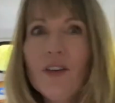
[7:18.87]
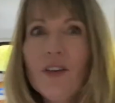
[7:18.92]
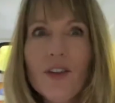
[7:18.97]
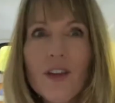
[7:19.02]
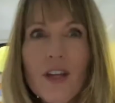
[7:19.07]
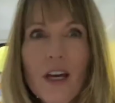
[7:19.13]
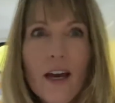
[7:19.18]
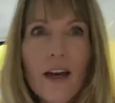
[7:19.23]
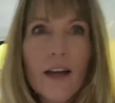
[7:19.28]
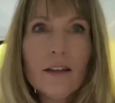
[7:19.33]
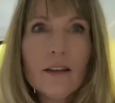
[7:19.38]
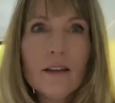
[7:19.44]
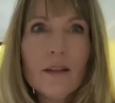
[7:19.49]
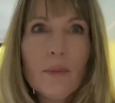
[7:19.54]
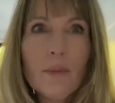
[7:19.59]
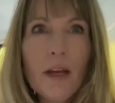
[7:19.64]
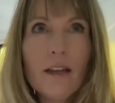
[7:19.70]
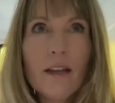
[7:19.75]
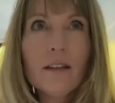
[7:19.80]
that the
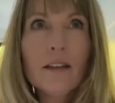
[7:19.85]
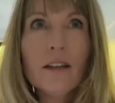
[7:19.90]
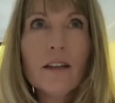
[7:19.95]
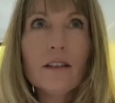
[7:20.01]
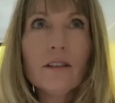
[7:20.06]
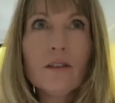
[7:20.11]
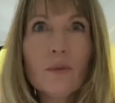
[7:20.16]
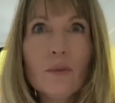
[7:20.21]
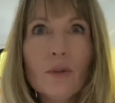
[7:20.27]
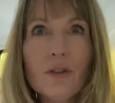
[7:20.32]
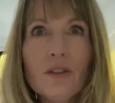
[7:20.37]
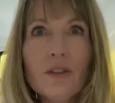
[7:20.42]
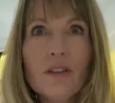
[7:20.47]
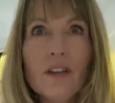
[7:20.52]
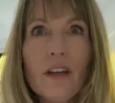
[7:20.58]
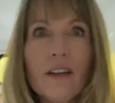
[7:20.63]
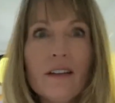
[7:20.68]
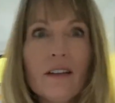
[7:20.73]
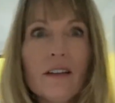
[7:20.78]
painting is almost
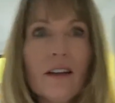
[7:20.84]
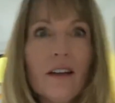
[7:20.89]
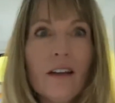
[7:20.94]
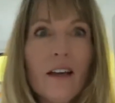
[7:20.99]
done.